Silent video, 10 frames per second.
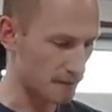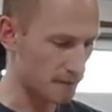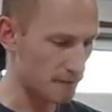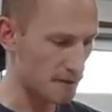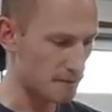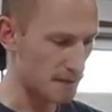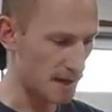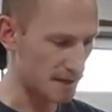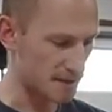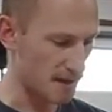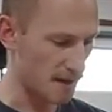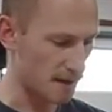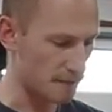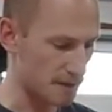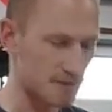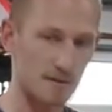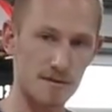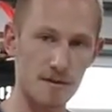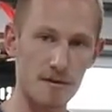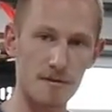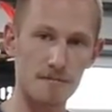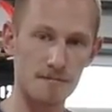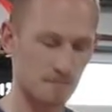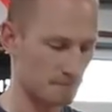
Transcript: 30 psi and make sure it's all